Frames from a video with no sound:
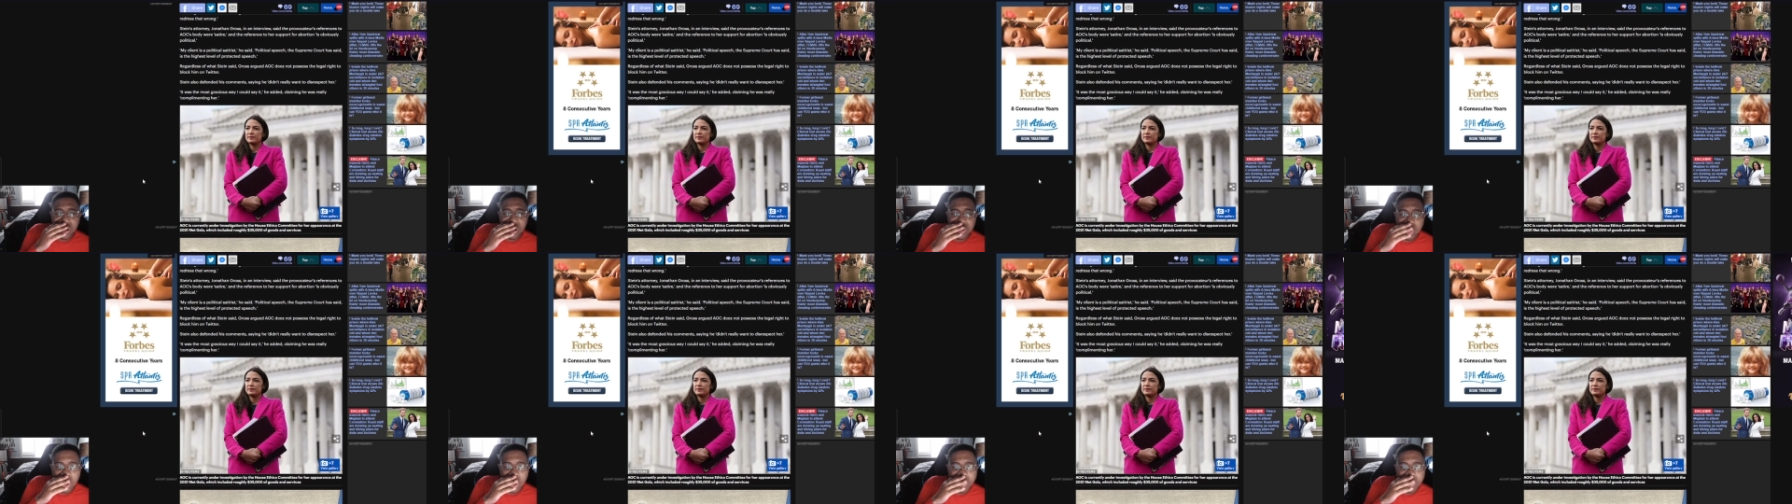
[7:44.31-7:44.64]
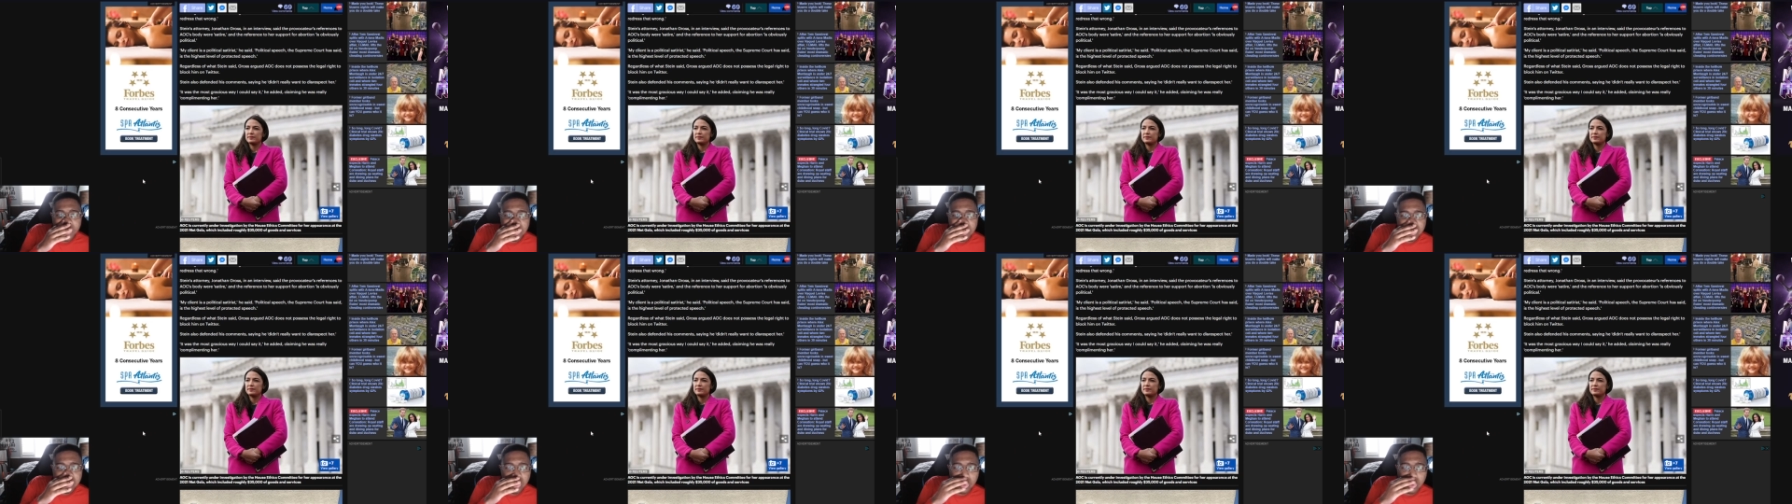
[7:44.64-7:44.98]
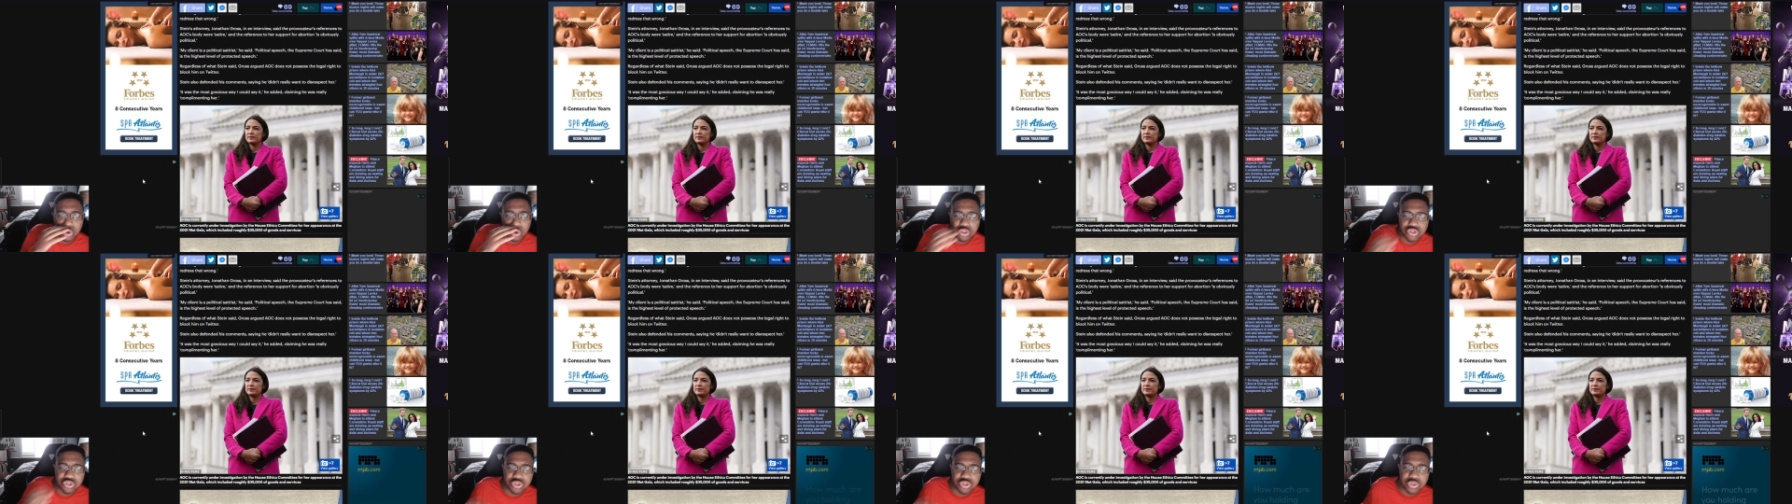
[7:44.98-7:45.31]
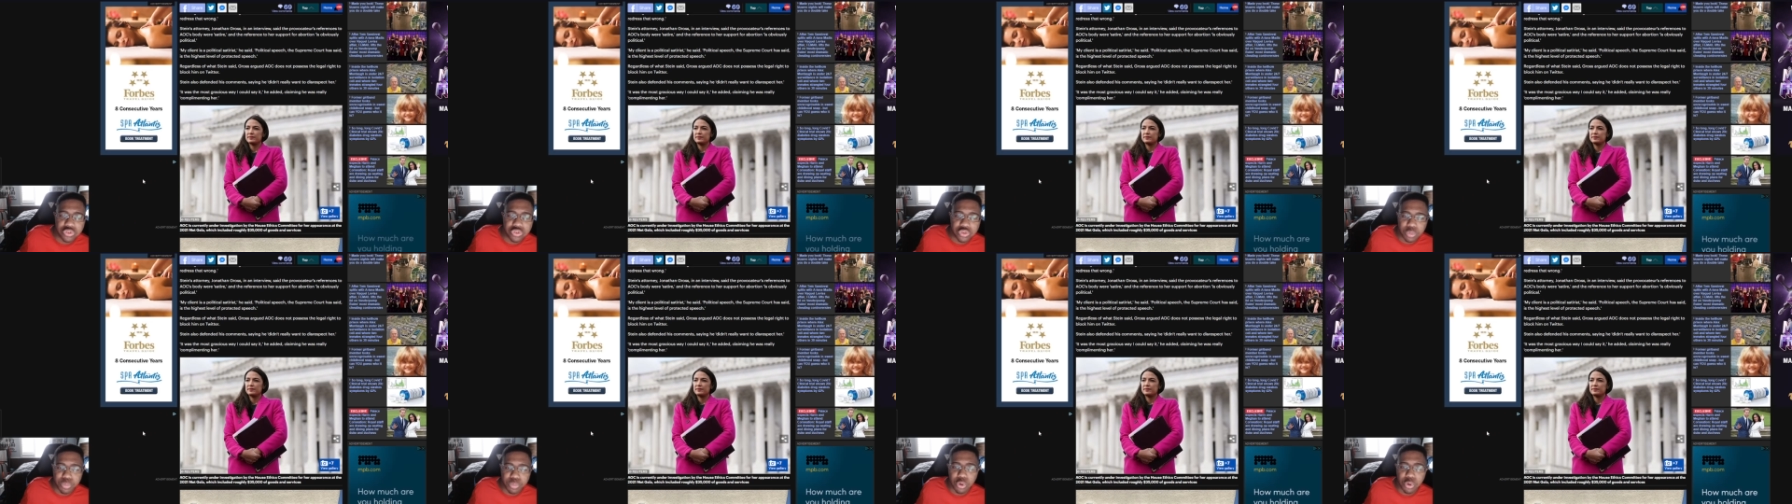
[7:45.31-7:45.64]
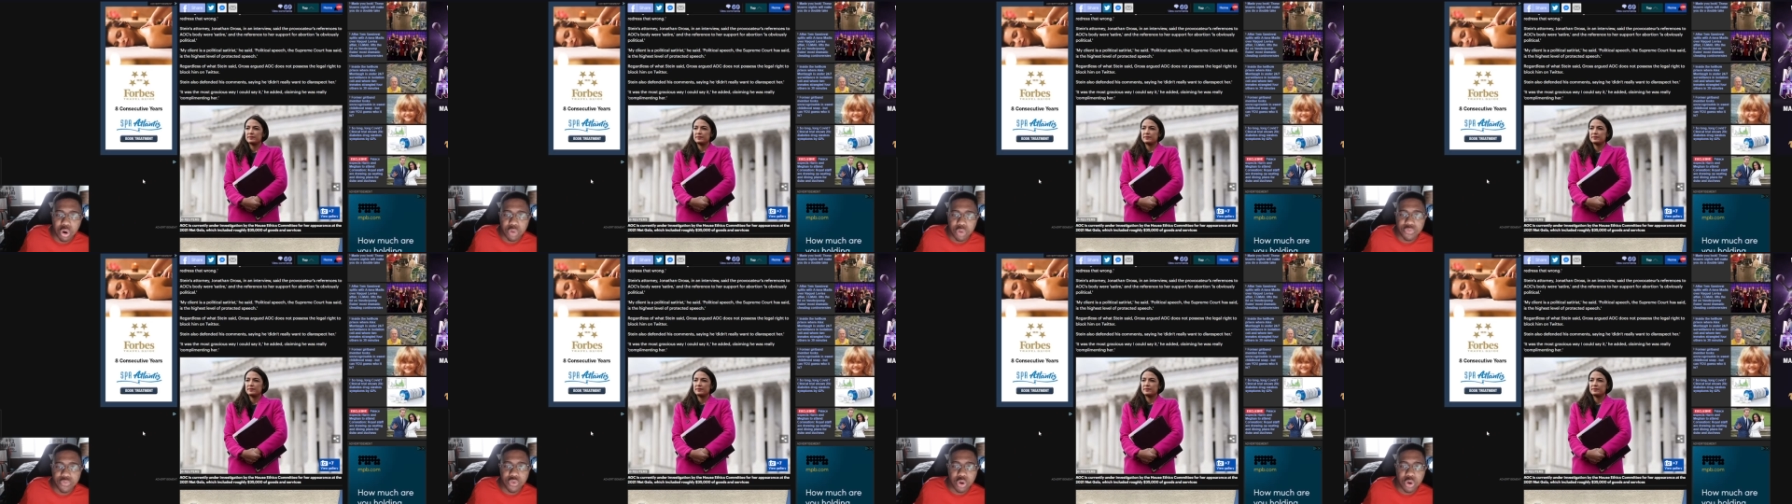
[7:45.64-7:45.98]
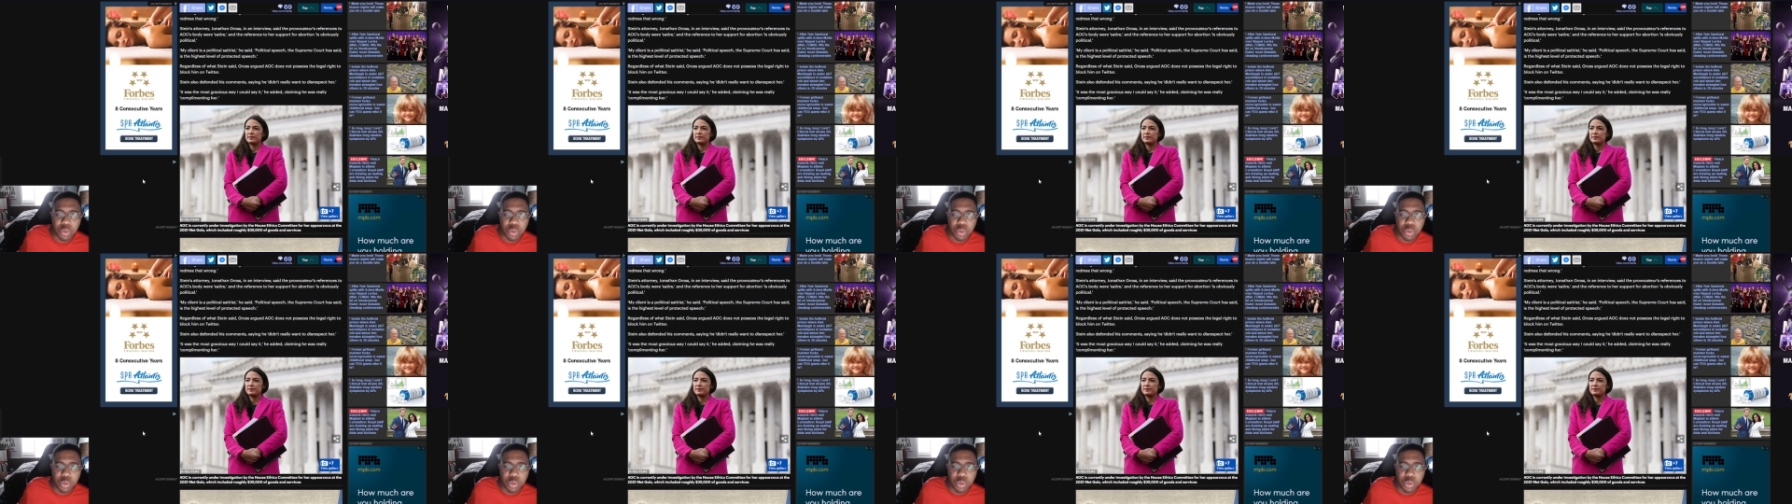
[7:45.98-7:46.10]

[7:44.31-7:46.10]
and the reference to her support for